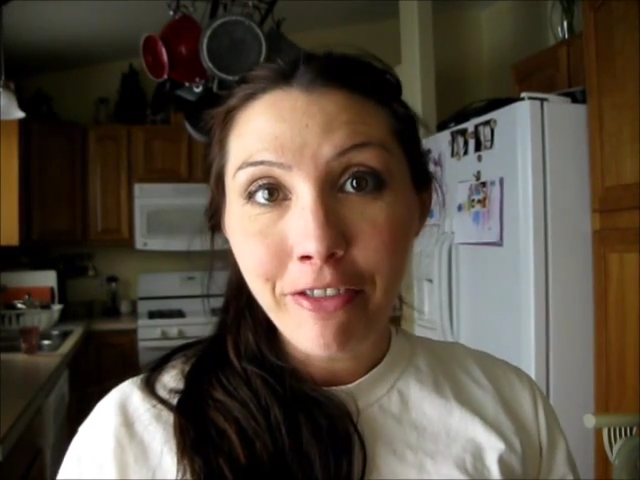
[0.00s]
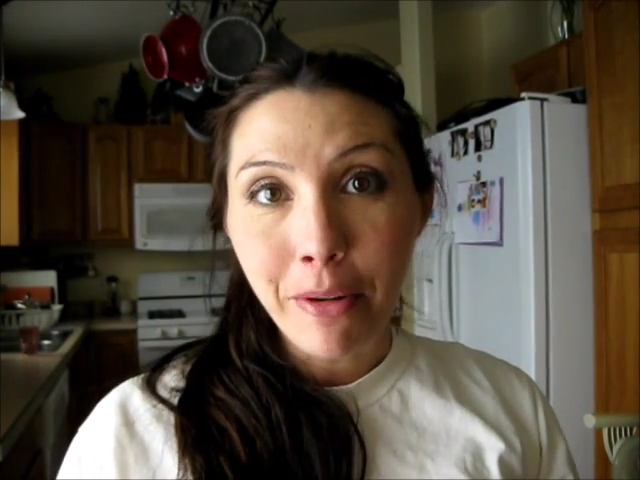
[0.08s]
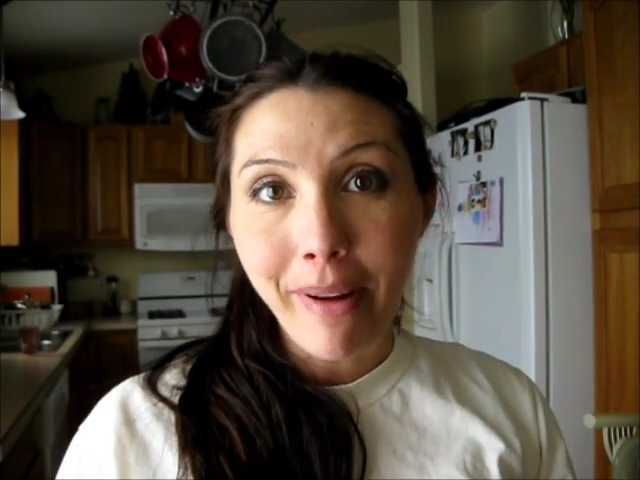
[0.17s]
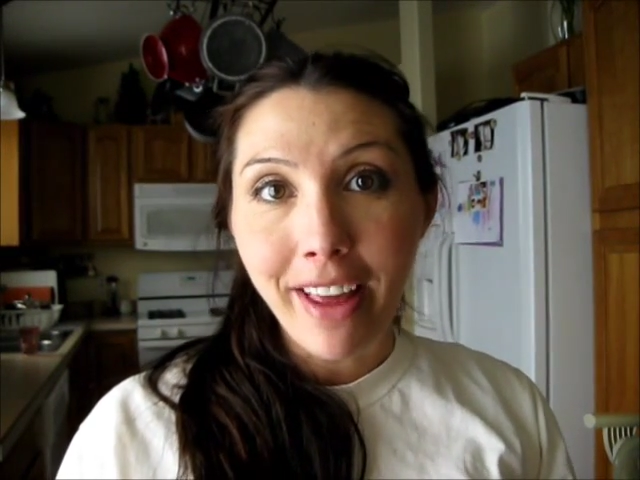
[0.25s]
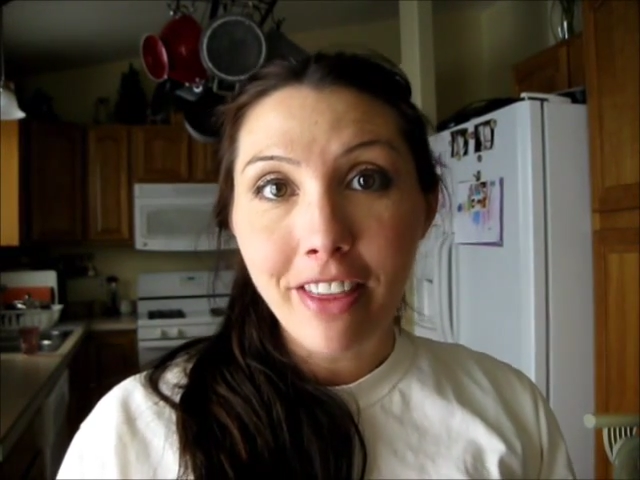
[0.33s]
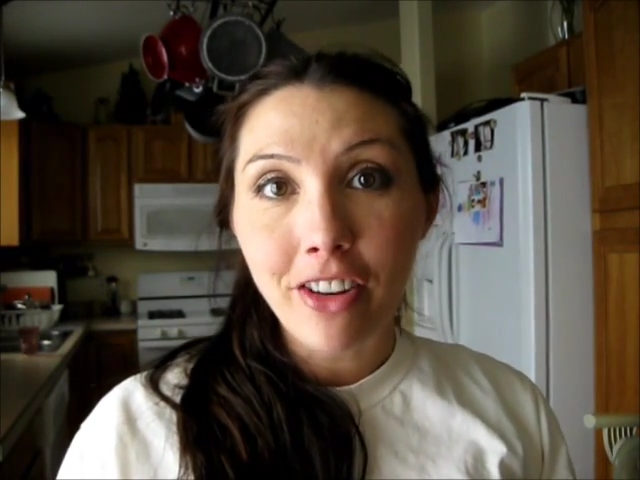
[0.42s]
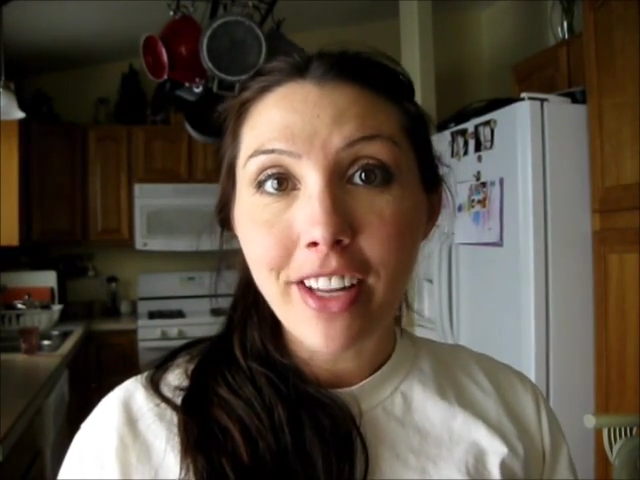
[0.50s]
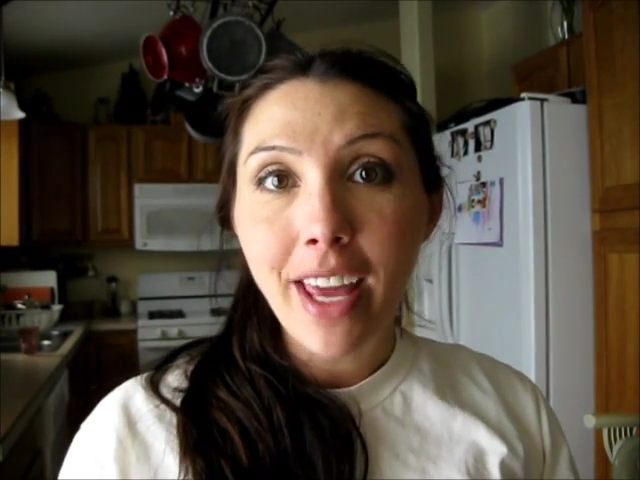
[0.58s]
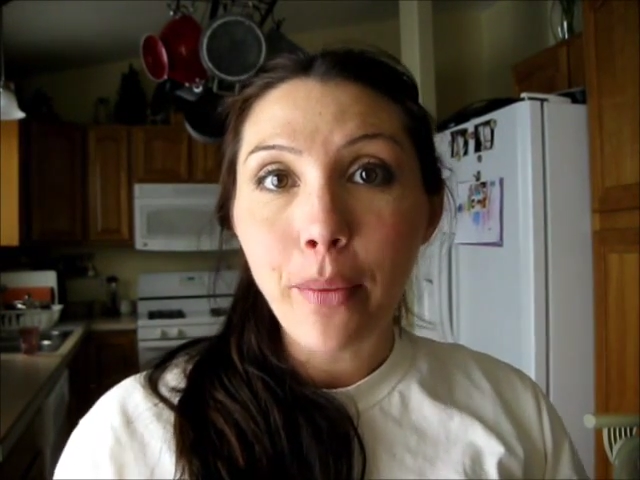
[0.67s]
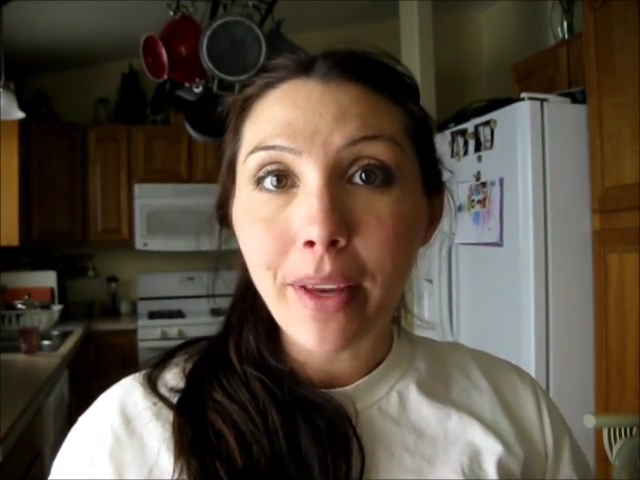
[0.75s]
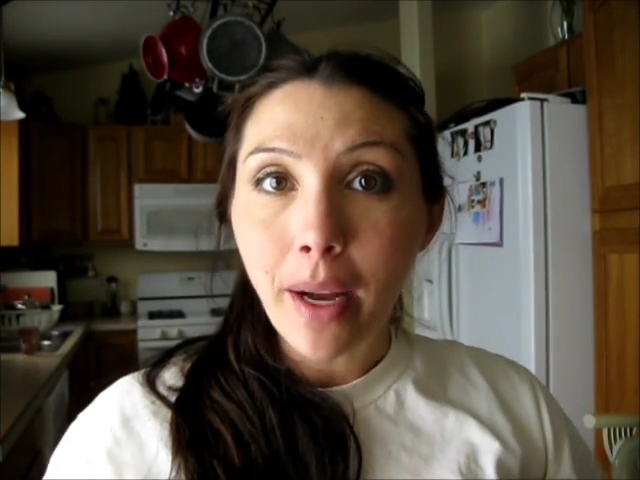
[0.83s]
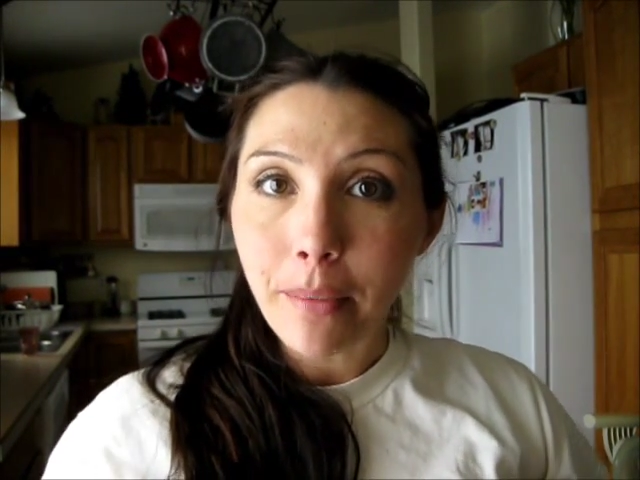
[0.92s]
for my
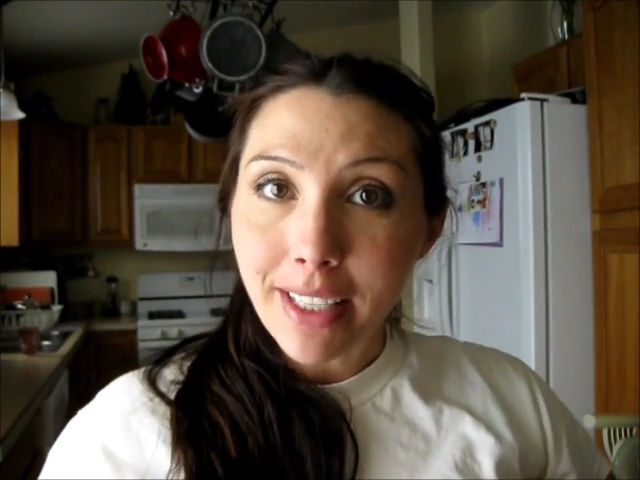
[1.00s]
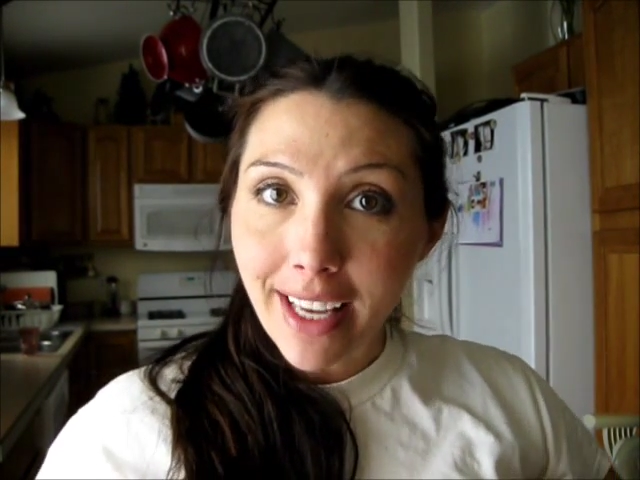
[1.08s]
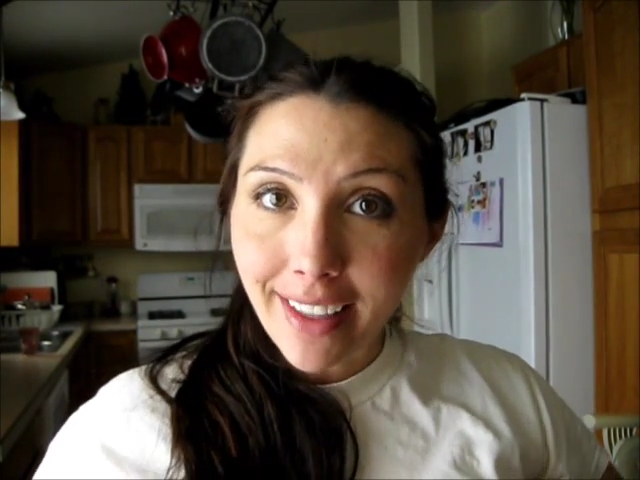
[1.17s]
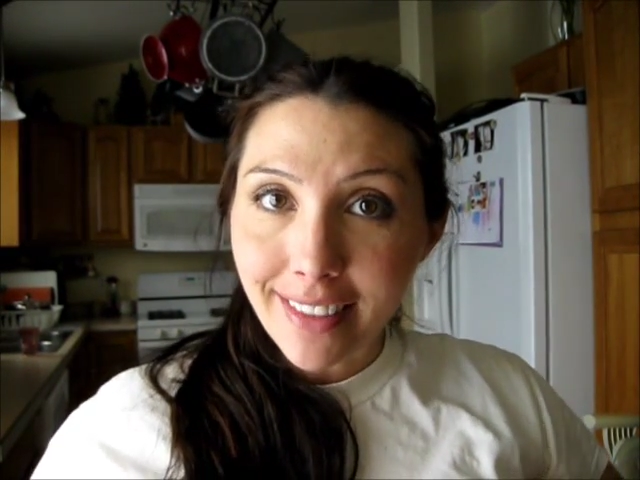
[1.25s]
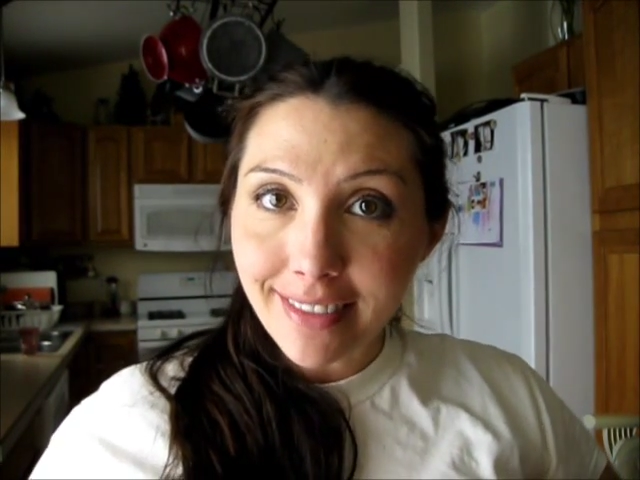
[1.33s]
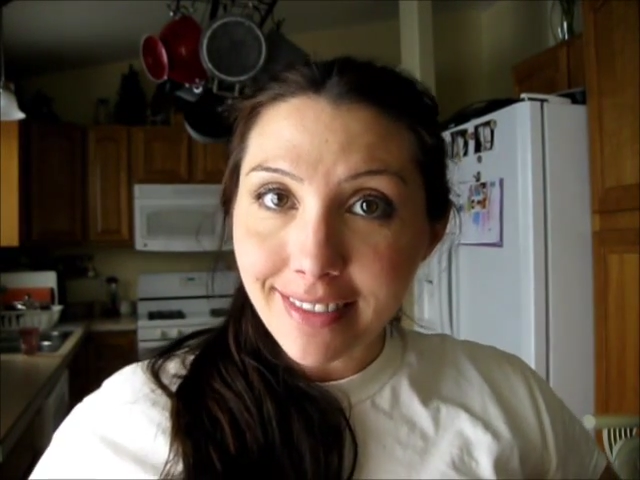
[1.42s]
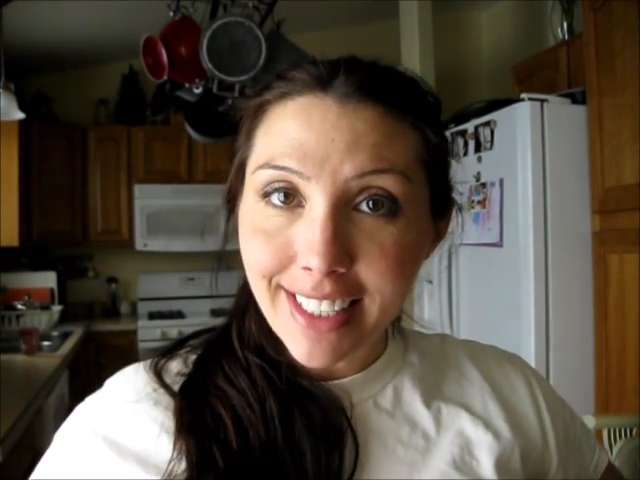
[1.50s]
38-week update.